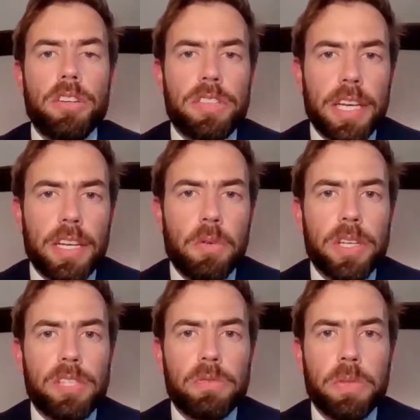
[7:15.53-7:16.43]
On your second
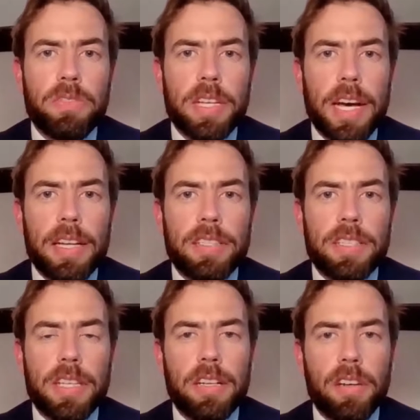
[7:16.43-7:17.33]
question with
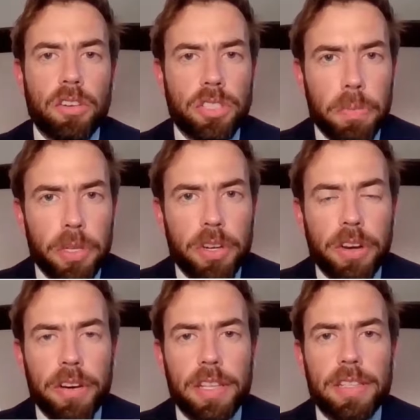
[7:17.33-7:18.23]
regard to
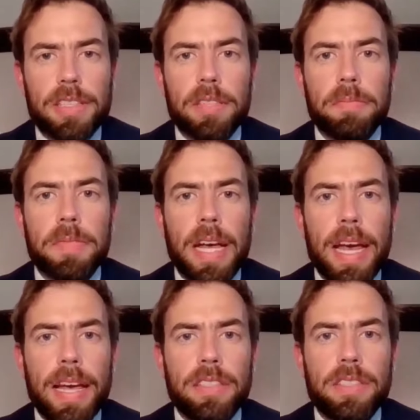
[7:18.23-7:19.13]
entrepreneurialism
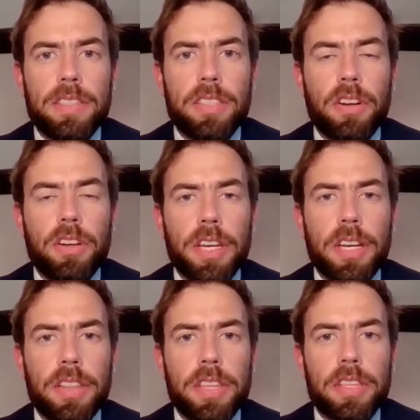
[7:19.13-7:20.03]
and
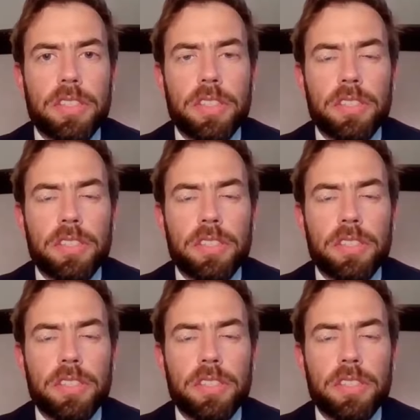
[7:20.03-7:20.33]
the